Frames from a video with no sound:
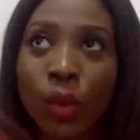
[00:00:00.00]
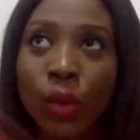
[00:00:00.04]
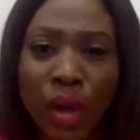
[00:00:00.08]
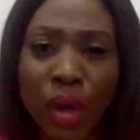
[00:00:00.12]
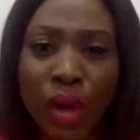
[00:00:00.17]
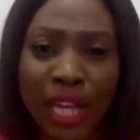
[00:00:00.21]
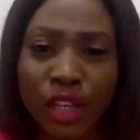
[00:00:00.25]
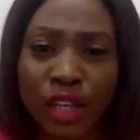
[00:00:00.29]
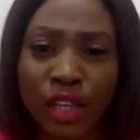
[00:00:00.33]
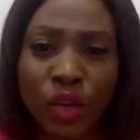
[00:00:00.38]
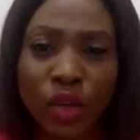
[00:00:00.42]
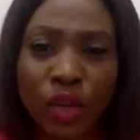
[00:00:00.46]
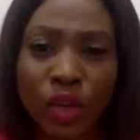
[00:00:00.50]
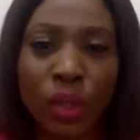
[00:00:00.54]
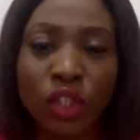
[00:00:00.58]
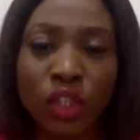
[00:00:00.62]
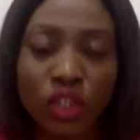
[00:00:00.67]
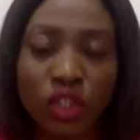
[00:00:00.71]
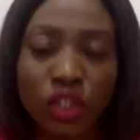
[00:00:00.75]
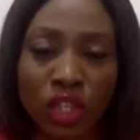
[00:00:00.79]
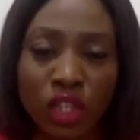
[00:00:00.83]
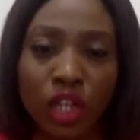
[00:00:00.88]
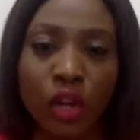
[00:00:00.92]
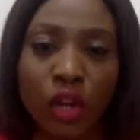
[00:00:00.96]
and what
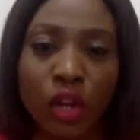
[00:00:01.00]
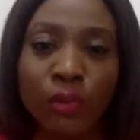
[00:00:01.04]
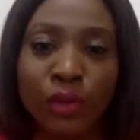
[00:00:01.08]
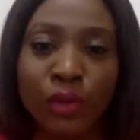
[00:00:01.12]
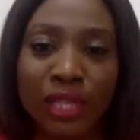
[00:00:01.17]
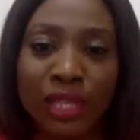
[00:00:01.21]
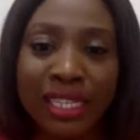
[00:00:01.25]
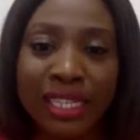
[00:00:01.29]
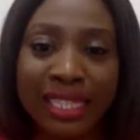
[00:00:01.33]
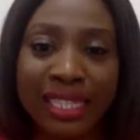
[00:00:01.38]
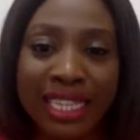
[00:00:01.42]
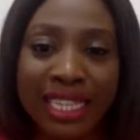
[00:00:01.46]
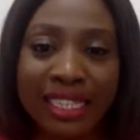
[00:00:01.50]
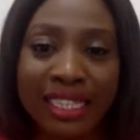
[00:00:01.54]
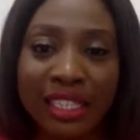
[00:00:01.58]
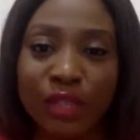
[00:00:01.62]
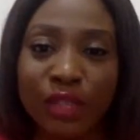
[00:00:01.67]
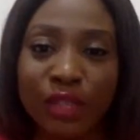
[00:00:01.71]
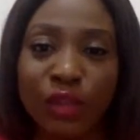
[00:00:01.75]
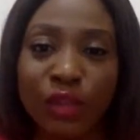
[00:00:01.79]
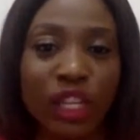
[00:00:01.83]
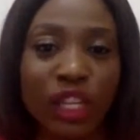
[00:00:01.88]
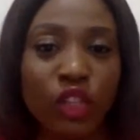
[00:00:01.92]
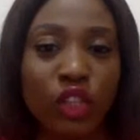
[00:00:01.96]
usually comes with these things
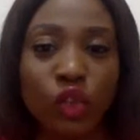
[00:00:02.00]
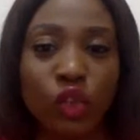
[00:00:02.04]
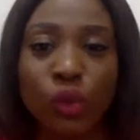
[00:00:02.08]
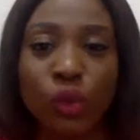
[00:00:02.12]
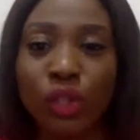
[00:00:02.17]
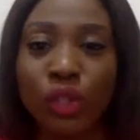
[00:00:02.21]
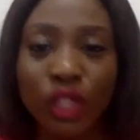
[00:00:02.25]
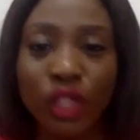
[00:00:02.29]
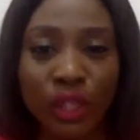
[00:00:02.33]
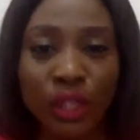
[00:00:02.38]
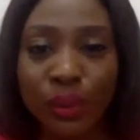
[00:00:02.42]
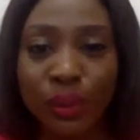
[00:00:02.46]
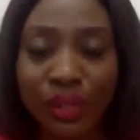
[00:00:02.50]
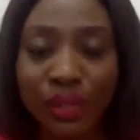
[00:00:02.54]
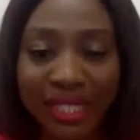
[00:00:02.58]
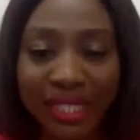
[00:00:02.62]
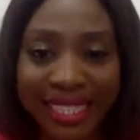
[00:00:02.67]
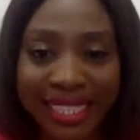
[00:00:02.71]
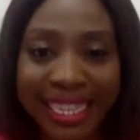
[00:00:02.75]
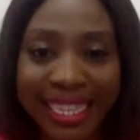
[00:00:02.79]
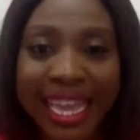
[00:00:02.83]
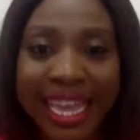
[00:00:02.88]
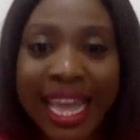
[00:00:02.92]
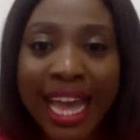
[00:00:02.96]
is feeling so
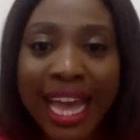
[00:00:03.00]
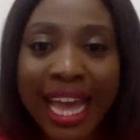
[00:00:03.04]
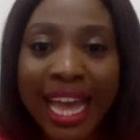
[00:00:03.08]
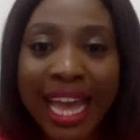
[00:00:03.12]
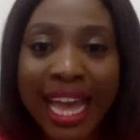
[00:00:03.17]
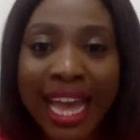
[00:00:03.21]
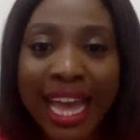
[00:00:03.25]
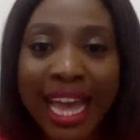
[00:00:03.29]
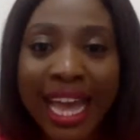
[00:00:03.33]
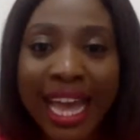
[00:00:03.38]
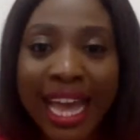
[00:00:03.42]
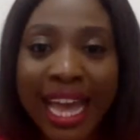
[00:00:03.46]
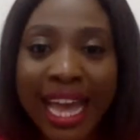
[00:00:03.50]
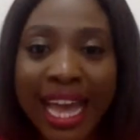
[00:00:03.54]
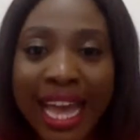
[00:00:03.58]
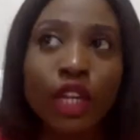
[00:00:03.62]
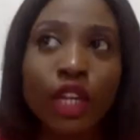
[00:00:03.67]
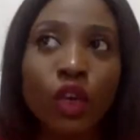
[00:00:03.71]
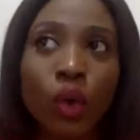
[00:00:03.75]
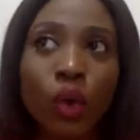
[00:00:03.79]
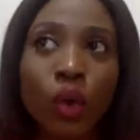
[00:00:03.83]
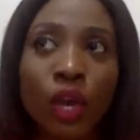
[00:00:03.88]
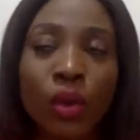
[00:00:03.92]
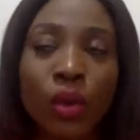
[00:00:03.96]
guilty and all of that, and you
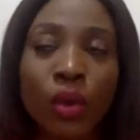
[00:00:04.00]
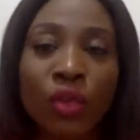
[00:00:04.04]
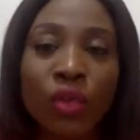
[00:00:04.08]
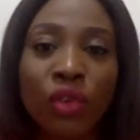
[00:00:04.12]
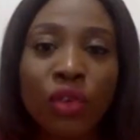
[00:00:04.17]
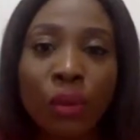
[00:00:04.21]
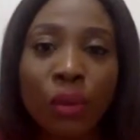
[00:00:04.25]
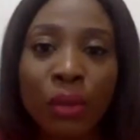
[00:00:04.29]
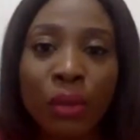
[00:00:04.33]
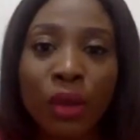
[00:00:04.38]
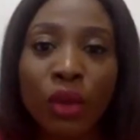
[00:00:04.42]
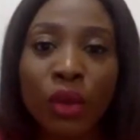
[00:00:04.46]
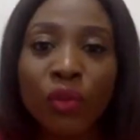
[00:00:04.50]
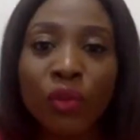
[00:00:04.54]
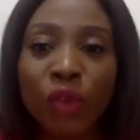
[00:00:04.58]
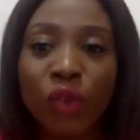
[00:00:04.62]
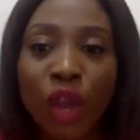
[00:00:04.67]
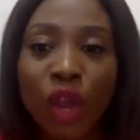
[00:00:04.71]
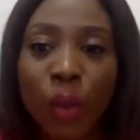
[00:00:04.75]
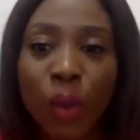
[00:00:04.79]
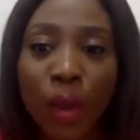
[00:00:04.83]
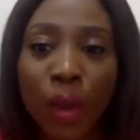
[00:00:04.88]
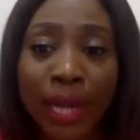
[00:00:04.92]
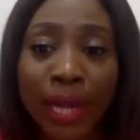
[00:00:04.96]
go away from it for
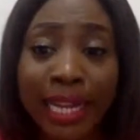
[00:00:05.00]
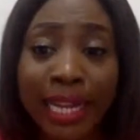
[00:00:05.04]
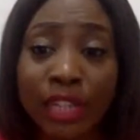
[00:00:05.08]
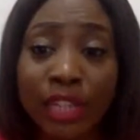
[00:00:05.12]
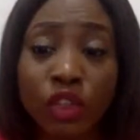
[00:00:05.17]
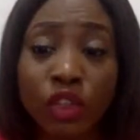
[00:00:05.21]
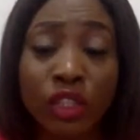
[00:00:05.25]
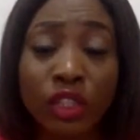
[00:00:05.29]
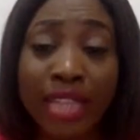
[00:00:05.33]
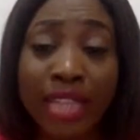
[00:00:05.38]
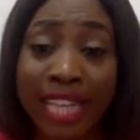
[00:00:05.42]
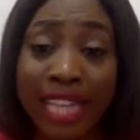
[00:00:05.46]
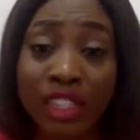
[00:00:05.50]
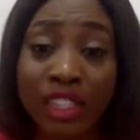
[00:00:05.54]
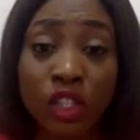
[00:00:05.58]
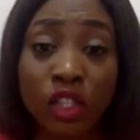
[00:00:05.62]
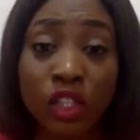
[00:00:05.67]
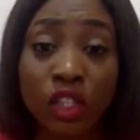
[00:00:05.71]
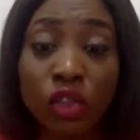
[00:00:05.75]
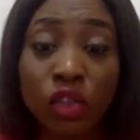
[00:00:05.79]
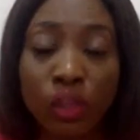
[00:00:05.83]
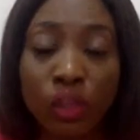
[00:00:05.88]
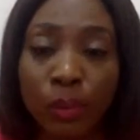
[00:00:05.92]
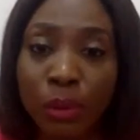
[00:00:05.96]
a while. And there are
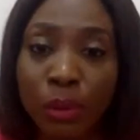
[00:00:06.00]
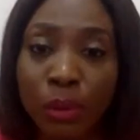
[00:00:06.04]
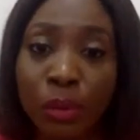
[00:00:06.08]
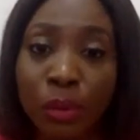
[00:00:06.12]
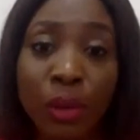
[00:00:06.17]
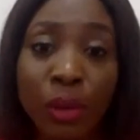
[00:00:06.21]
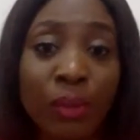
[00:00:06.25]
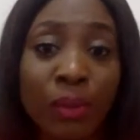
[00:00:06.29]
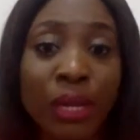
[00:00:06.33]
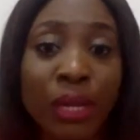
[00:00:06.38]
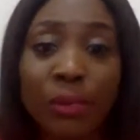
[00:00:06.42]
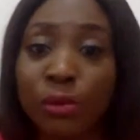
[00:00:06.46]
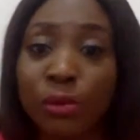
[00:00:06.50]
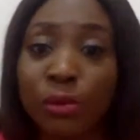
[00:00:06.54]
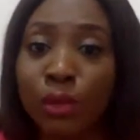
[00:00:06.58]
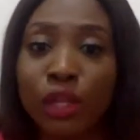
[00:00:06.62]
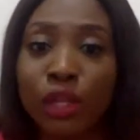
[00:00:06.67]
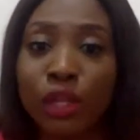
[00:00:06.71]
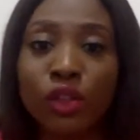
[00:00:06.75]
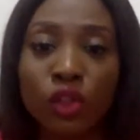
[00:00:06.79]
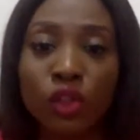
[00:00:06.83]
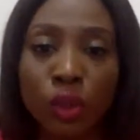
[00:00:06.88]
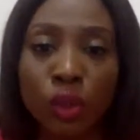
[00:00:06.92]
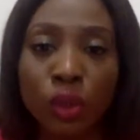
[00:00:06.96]
still some people, probably I'm
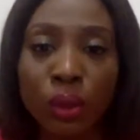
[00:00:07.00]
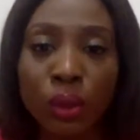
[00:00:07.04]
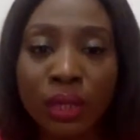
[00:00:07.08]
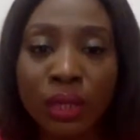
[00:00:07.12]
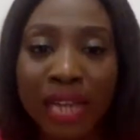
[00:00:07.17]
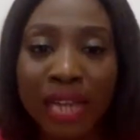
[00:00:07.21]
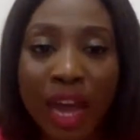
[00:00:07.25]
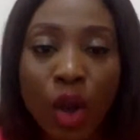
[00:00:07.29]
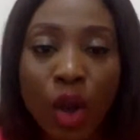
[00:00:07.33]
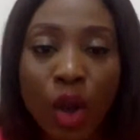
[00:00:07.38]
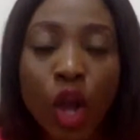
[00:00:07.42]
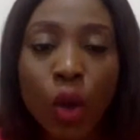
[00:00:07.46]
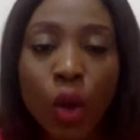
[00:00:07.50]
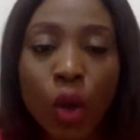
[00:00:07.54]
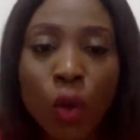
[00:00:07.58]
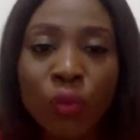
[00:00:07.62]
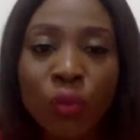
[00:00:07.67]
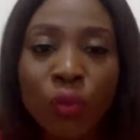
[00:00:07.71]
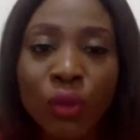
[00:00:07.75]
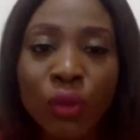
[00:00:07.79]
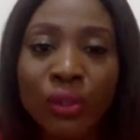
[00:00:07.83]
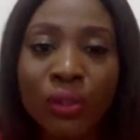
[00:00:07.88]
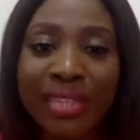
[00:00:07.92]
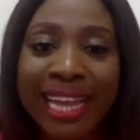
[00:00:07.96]
speaking to someone now who
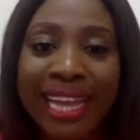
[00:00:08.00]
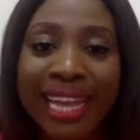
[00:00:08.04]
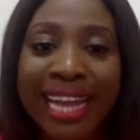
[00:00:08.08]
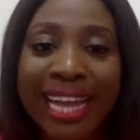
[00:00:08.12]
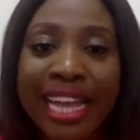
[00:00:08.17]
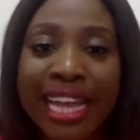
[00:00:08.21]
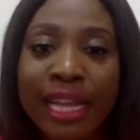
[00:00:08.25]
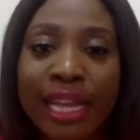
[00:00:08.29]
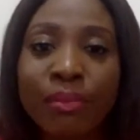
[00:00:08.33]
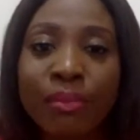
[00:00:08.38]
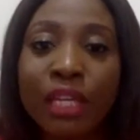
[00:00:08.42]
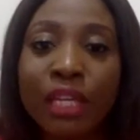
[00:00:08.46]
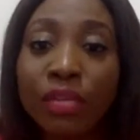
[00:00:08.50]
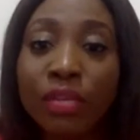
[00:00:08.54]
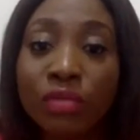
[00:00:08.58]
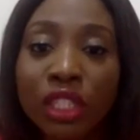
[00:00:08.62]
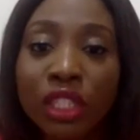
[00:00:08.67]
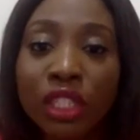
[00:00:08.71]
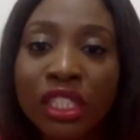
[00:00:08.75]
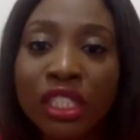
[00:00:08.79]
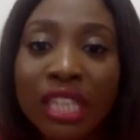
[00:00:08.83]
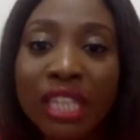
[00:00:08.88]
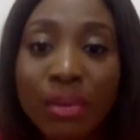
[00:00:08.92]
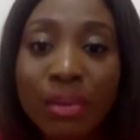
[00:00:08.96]
feels like I am
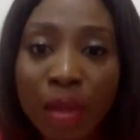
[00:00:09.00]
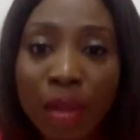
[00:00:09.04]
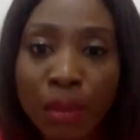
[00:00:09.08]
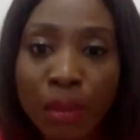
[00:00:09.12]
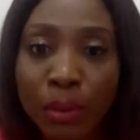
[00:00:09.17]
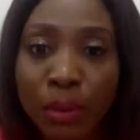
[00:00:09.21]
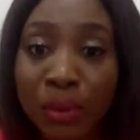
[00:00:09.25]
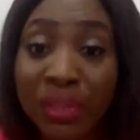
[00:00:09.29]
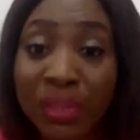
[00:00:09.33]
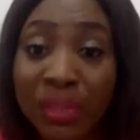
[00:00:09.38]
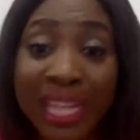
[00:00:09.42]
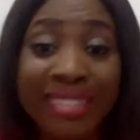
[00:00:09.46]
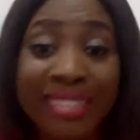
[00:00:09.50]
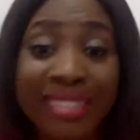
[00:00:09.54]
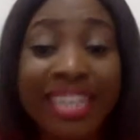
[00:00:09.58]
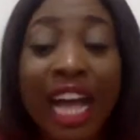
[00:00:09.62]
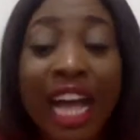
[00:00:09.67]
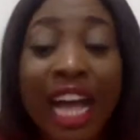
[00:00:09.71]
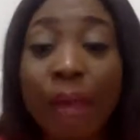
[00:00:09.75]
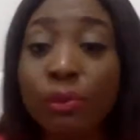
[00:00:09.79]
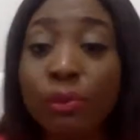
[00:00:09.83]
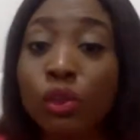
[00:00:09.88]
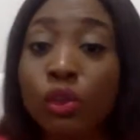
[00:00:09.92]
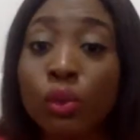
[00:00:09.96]
irredeemable. That's
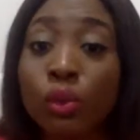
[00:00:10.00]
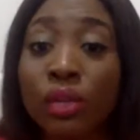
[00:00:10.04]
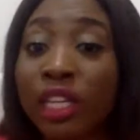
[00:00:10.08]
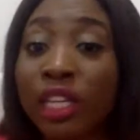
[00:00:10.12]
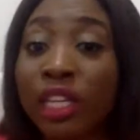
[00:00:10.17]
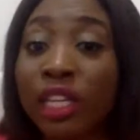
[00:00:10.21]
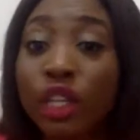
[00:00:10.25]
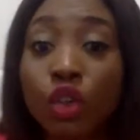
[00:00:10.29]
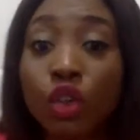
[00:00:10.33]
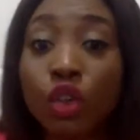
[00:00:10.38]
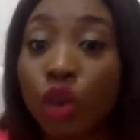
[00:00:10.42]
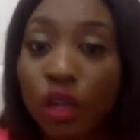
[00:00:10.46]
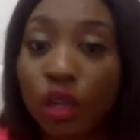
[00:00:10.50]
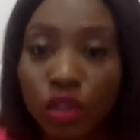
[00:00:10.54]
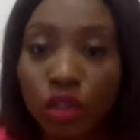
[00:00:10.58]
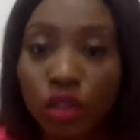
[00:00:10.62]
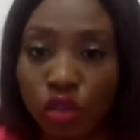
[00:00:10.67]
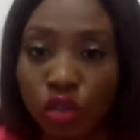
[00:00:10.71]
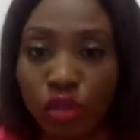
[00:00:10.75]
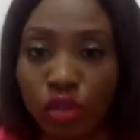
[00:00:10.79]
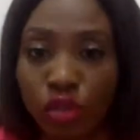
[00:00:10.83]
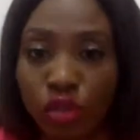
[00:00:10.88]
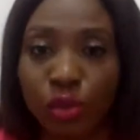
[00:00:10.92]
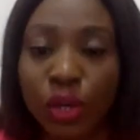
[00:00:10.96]
absolutely not
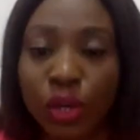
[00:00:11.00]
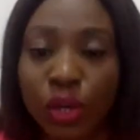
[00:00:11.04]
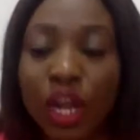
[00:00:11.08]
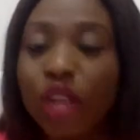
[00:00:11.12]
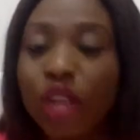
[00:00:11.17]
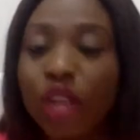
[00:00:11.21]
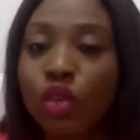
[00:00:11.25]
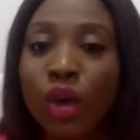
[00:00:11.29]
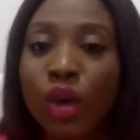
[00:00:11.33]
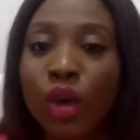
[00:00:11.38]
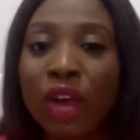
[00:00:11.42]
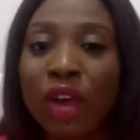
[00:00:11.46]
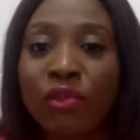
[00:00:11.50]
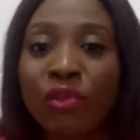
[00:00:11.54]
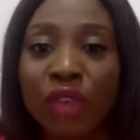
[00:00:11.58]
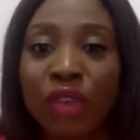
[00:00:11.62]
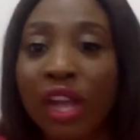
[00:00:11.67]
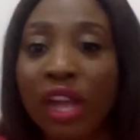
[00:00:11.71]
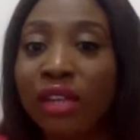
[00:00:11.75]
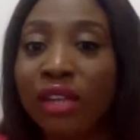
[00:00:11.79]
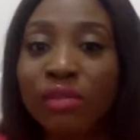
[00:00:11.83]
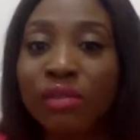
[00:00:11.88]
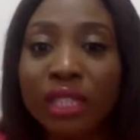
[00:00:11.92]
true. You are very